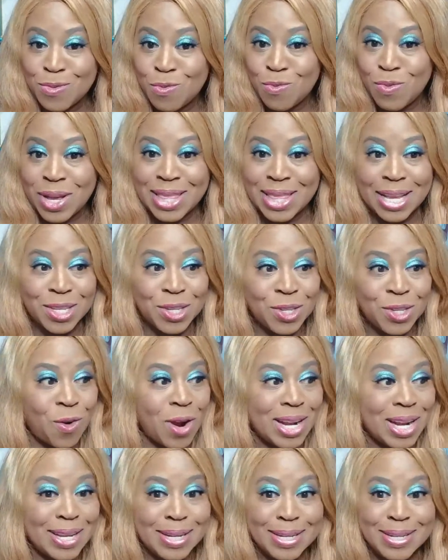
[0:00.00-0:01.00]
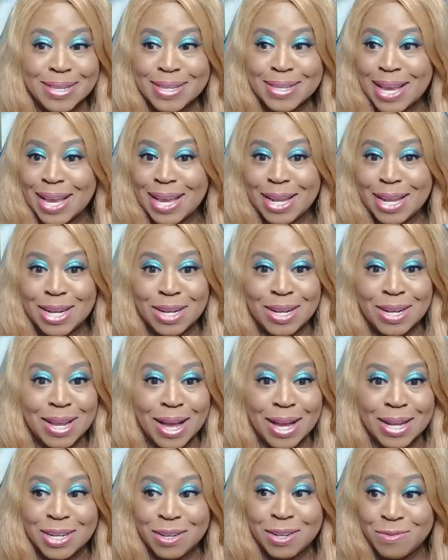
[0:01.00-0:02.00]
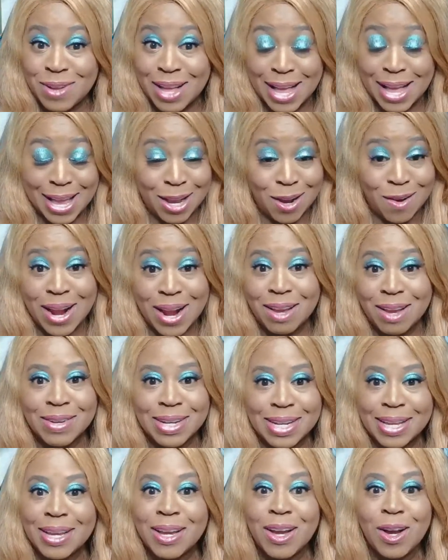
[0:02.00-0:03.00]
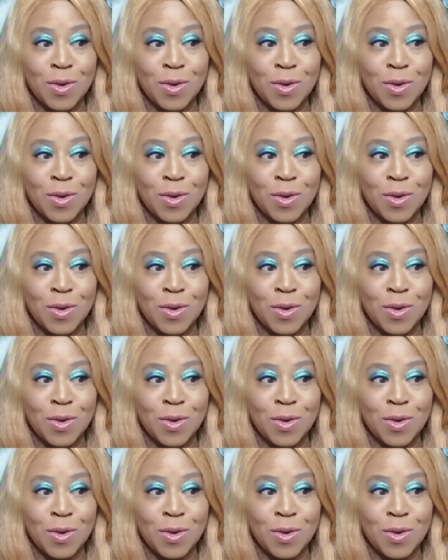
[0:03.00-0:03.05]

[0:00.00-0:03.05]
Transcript: when they started singing "Defying Gravity."